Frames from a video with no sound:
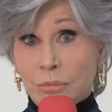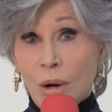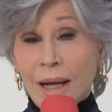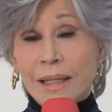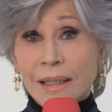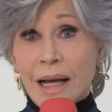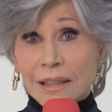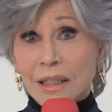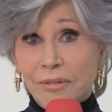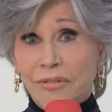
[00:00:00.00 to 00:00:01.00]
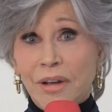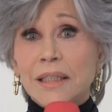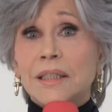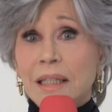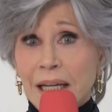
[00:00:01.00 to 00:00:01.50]
Ryan Gosling's
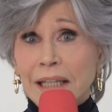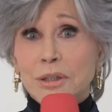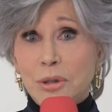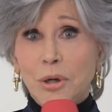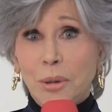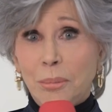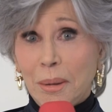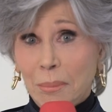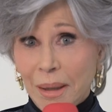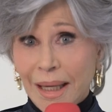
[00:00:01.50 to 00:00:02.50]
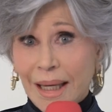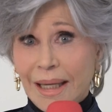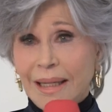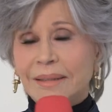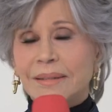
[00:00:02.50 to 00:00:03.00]
face, it's gonna be me.